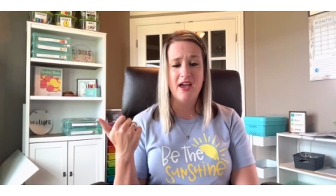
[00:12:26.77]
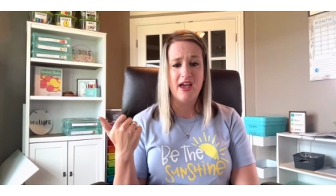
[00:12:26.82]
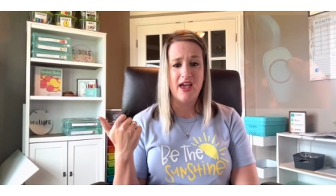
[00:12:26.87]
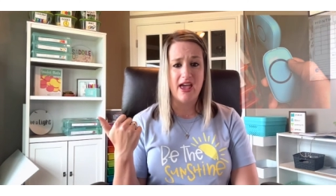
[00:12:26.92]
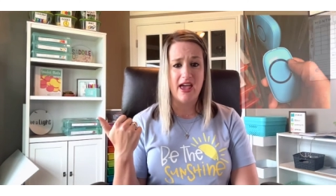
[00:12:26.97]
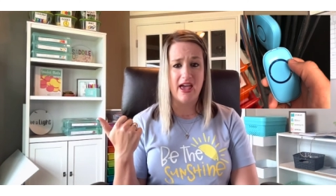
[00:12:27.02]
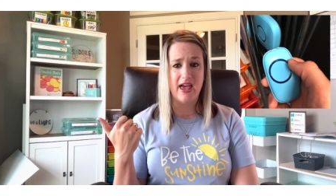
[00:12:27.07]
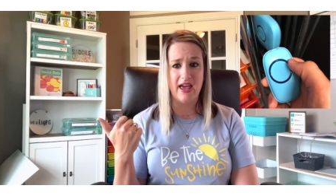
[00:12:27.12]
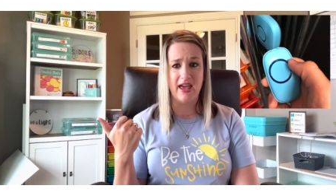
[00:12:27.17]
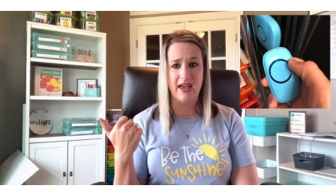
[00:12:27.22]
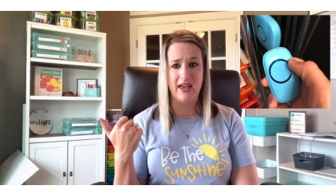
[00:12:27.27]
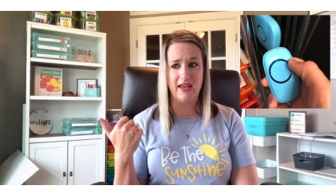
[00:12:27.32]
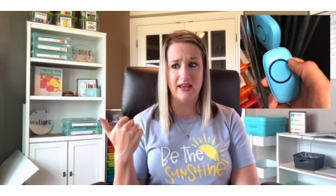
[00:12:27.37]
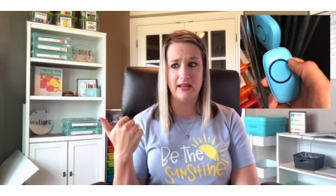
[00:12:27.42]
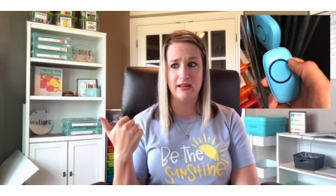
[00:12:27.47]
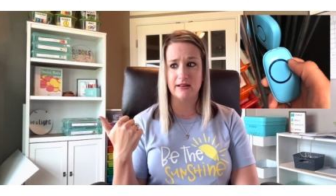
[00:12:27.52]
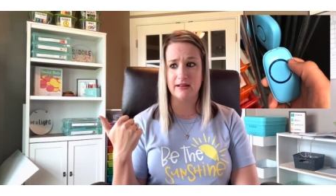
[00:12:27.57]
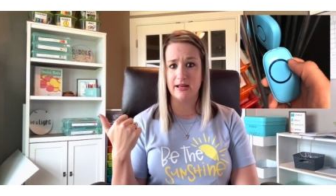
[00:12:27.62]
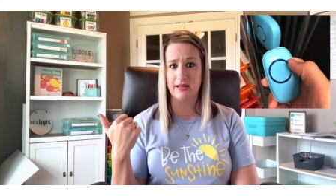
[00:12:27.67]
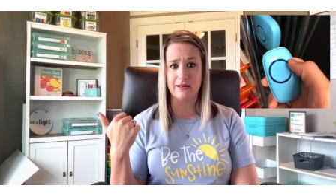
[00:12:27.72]
a
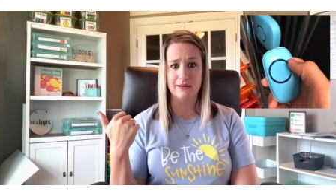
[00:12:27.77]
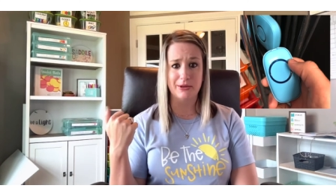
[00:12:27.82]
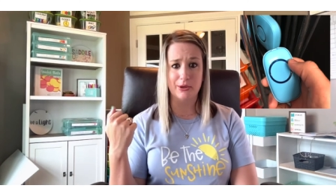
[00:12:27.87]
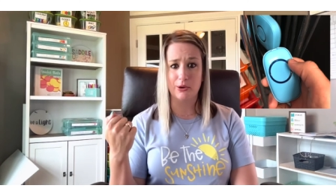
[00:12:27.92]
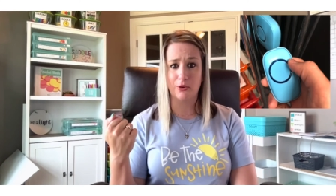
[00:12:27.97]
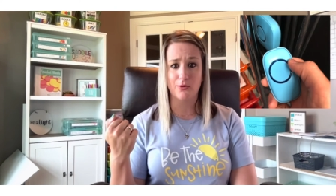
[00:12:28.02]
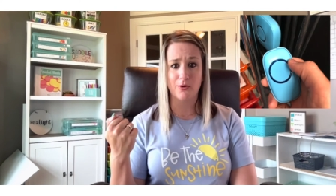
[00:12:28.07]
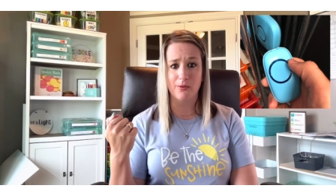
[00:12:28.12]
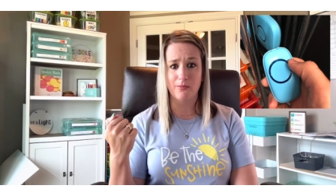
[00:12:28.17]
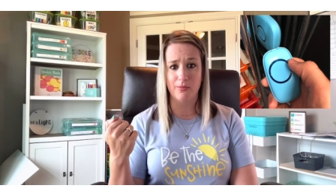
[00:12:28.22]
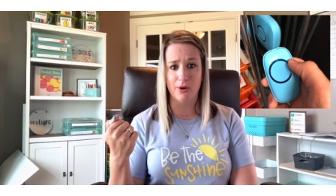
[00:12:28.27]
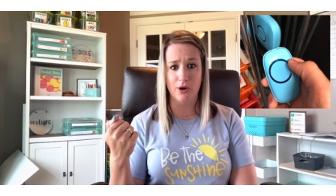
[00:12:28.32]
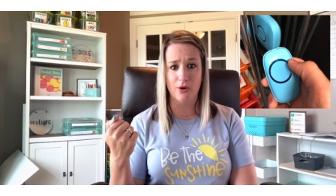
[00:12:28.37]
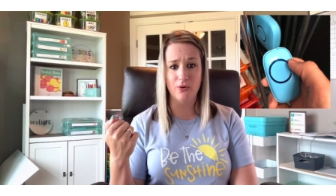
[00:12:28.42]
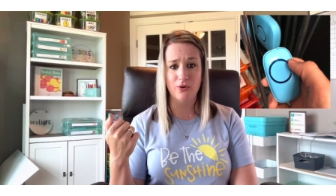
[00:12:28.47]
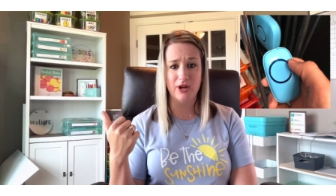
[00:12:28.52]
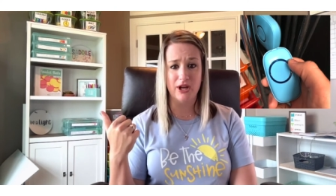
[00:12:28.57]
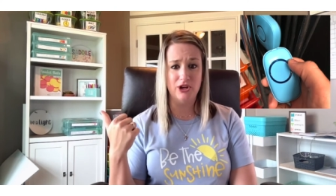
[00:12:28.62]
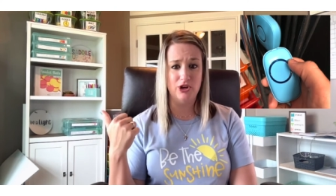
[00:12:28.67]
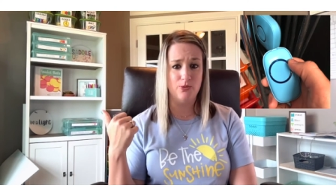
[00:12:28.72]
like little
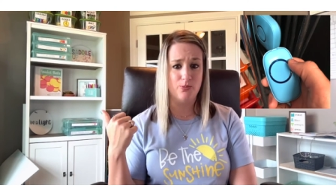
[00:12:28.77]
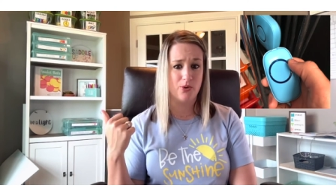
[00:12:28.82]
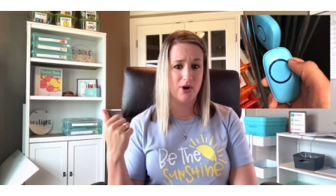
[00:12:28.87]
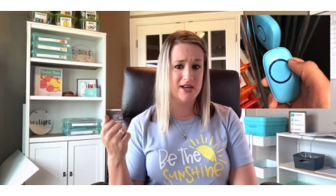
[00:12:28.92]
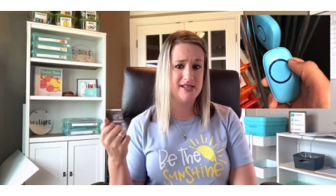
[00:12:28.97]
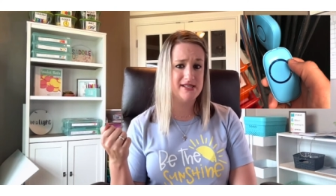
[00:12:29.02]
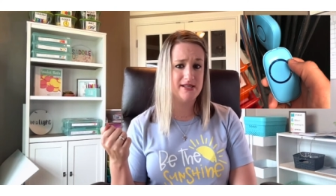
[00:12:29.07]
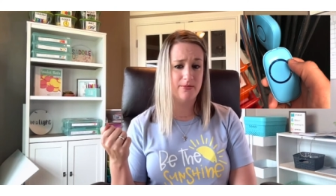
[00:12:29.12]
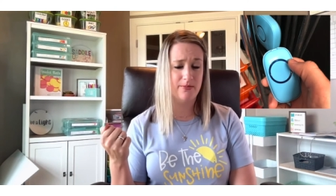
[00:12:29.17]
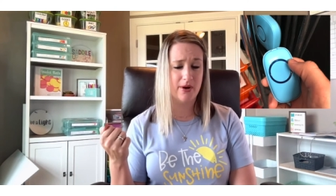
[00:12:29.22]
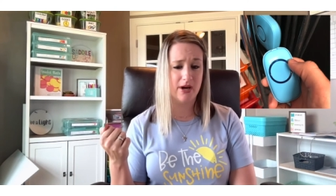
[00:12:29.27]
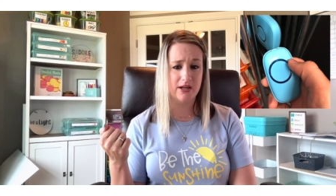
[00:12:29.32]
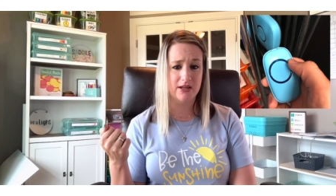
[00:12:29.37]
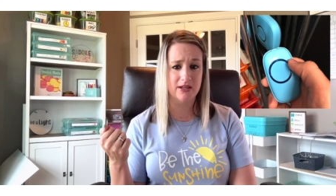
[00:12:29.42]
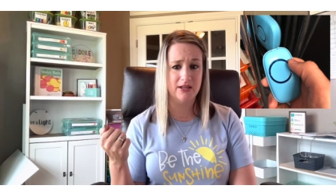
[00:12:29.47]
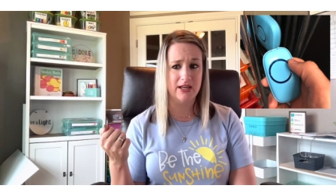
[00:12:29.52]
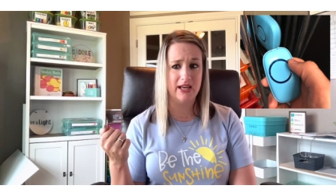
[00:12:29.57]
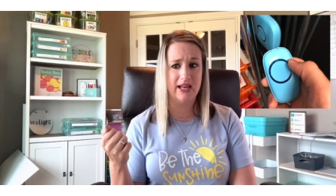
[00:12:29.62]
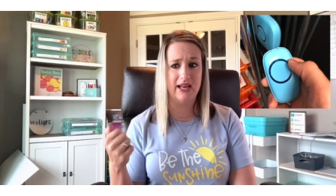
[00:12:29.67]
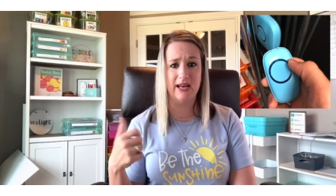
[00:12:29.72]
remote and you press the button
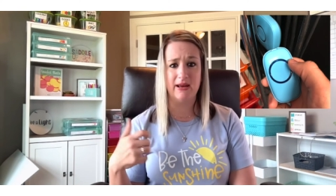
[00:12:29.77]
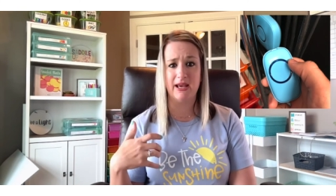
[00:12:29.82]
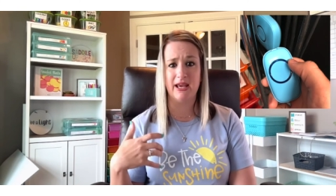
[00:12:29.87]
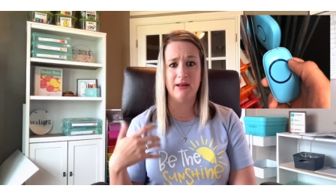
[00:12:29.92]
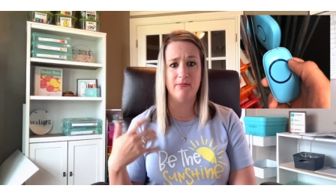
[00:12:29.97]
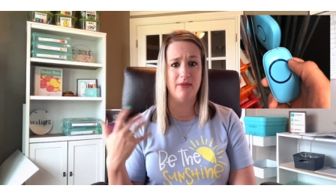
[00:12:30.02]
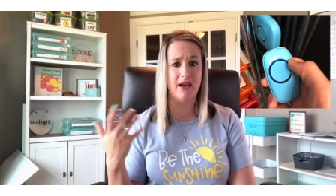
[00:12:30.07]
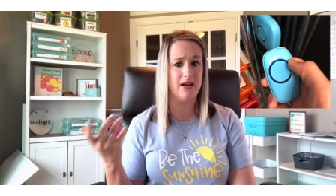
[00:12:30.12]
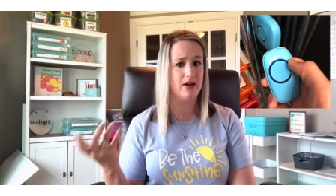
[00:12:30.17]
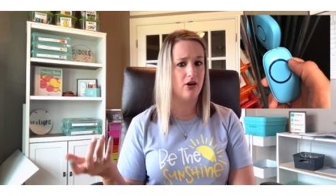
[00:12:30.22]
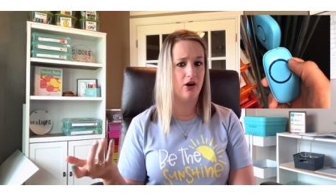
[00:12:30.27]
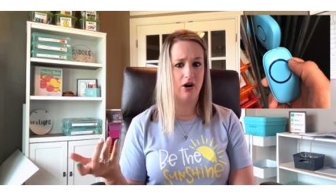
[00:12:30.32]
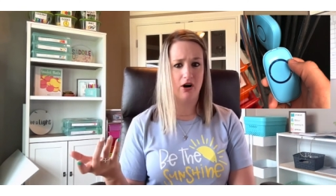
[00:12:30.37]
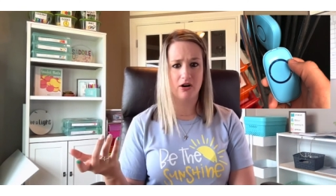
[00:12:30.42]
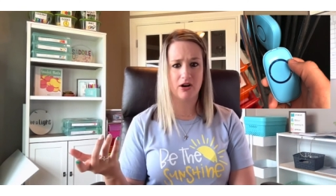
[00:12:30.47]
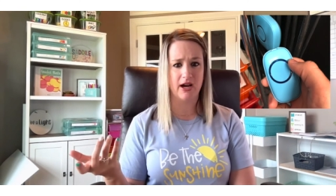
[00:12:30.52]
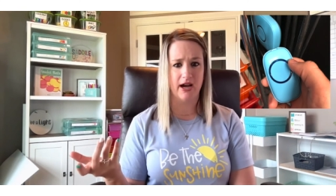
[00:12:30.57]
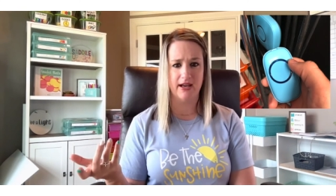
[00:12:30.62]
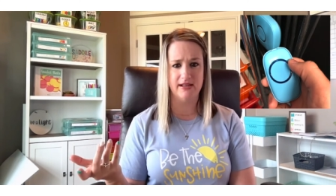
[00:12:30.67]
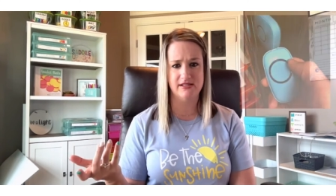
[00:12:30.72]
and it can make all
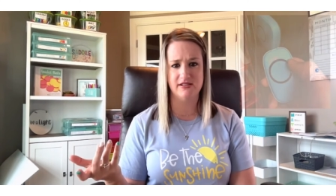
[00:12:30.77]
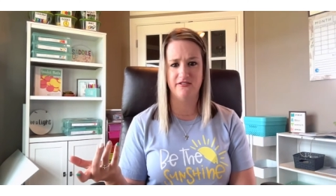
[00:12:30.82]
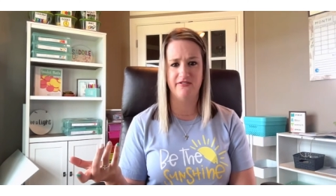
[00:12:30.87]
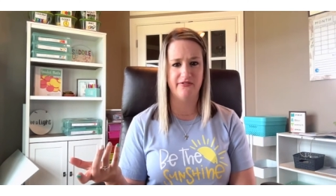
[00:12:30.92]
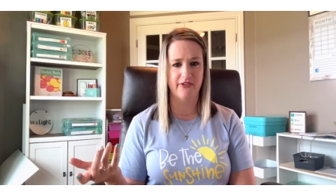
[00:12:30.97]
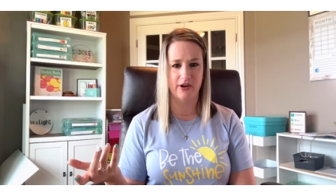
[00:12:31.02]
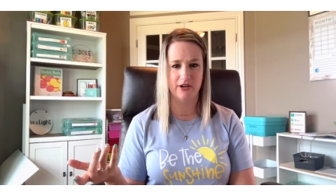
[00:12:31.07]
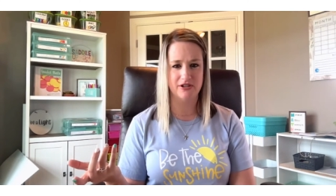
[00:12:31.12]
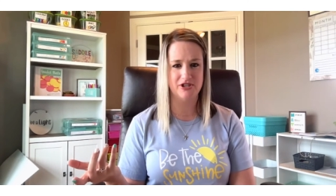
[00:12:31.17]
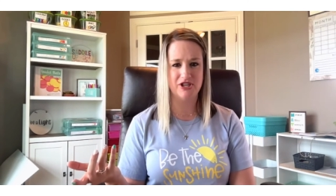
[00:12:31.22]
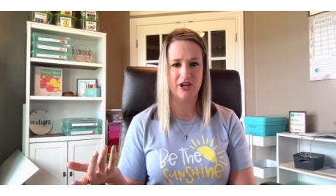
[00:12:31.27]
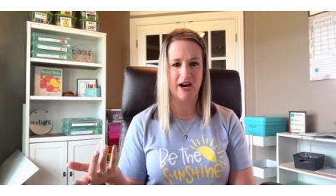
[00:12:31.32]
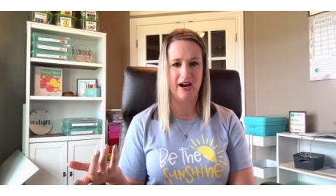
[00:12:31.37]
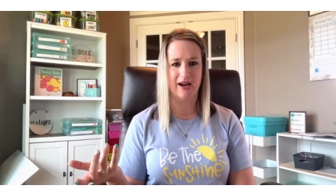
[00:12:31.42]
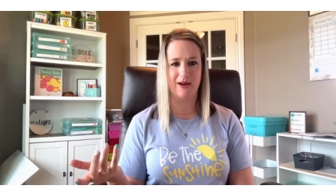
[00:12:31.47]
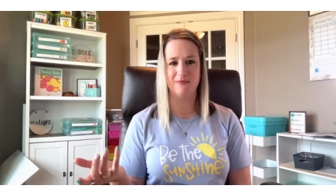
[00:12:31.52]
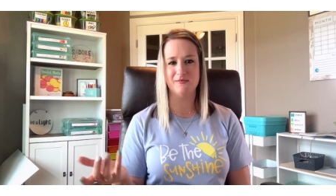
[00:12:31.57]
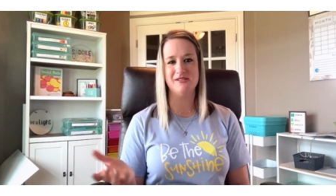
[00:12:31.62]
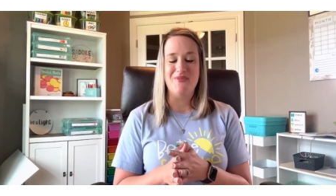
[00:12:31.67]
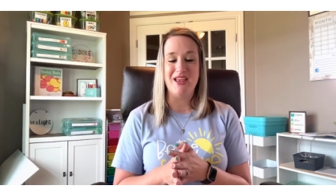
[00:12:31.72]
kinds of fun chimes.